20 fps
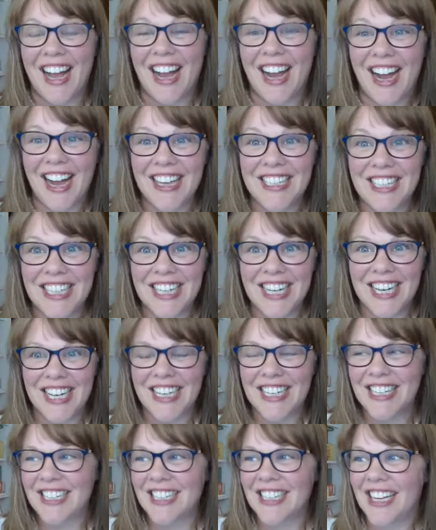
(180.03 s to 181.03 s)
I
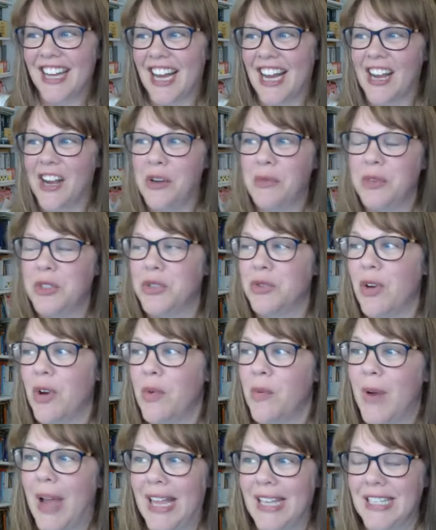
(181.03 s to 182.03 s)
did. I almost
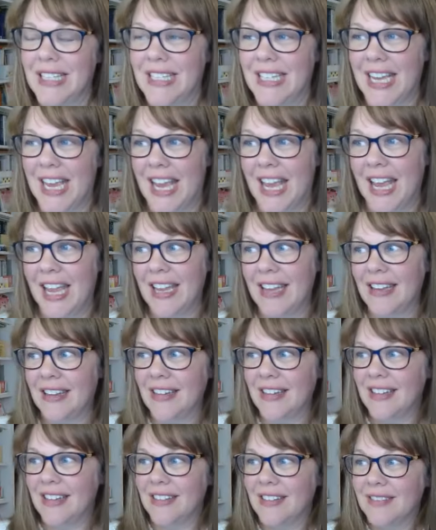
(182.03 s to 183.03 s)
wrote Wednesday.
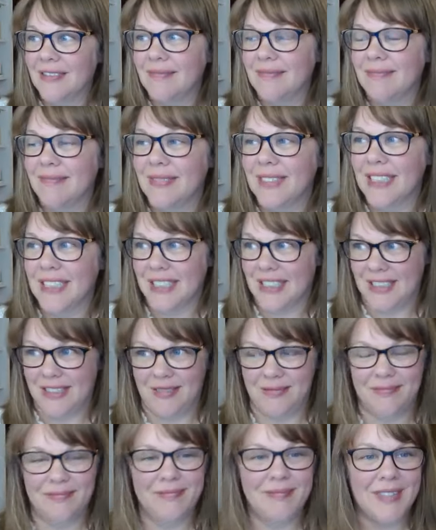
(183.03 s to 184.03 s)

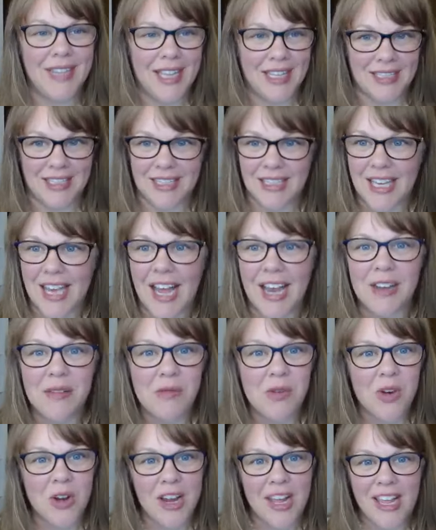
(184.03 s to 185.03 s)
That's the kind of
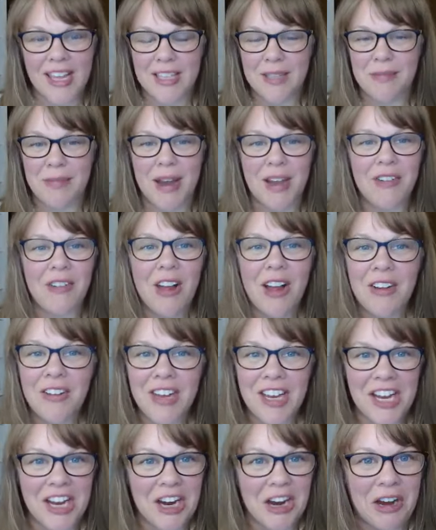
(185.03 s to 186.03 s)
morning it's been around
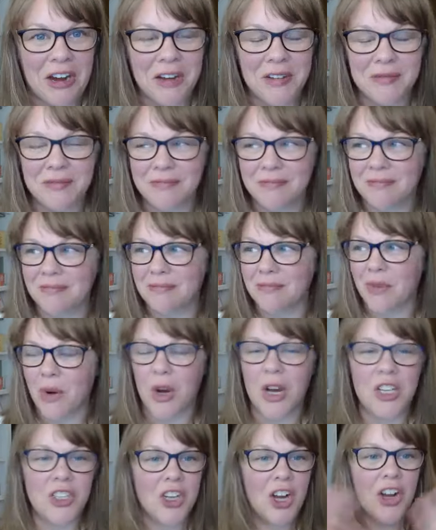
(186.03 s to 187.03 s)
here.
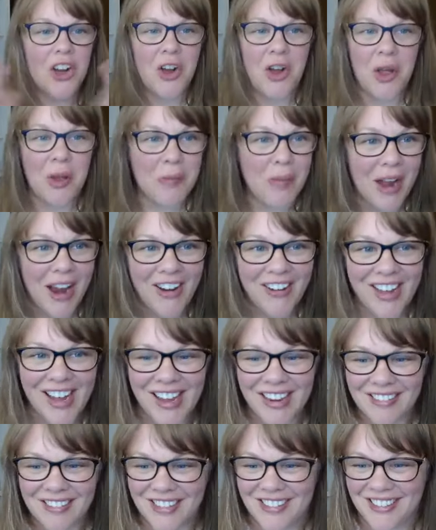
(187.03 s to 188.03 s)
We're going to talk all about
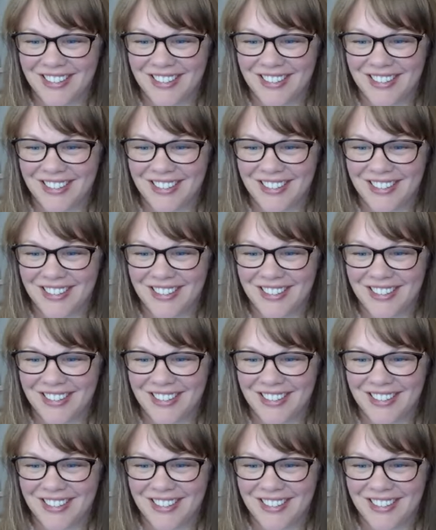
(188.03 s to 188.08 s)
it.